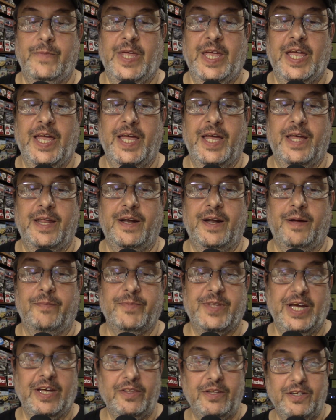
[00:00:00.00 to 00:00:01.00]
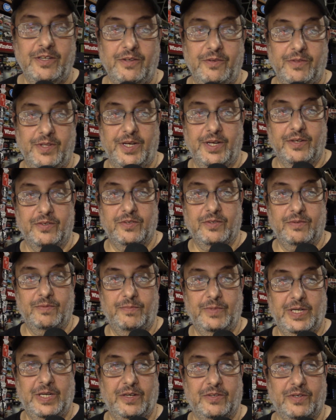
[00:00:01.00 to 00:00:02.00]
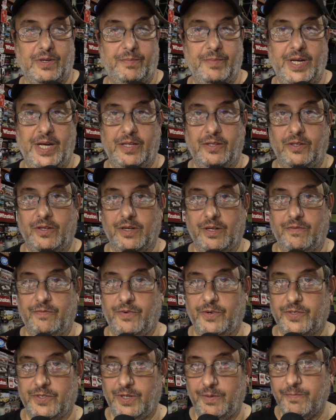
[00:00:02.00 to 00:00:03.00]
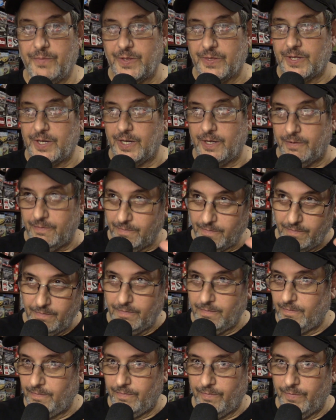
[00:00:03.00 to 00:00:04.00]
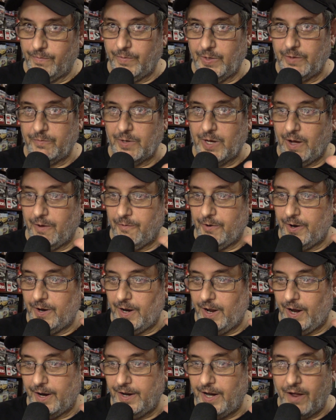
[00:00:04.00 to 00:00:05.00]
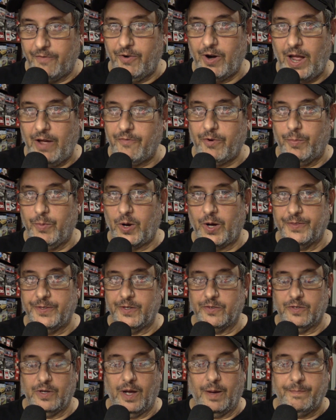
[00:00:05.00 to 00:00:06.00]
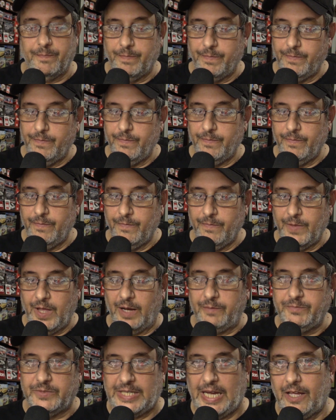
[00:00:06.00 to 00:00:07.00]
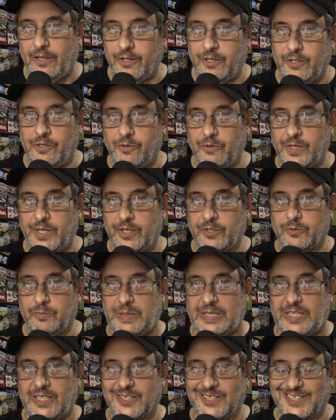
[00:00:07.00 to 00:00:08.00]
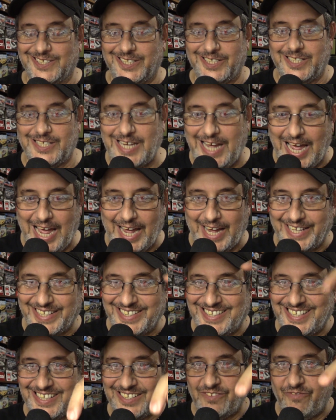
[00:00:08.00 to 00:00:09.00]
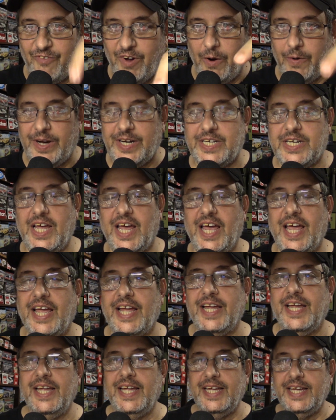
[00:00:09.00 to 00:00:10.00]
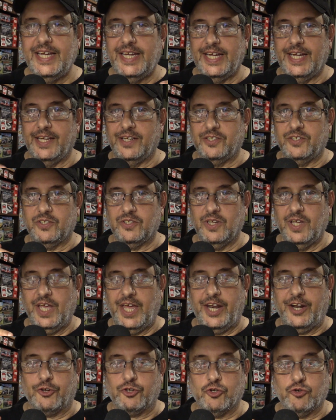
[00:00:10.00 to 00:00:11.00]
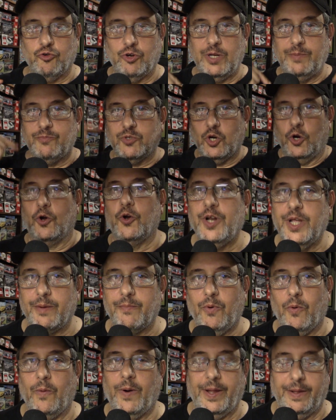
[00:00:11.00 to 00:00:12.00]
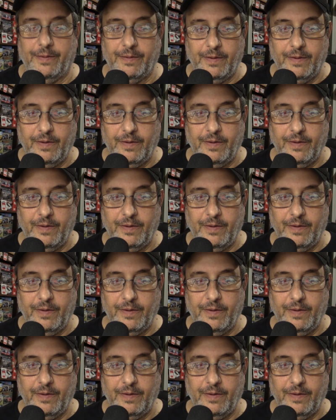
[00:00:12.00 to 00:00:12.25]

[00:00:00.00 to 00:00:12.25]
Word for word: And I'm telling you this because I'm not looking for sympathy. Believe me, I never ever brought this up. I'm telling you this because today, this very day, is an extreme turning point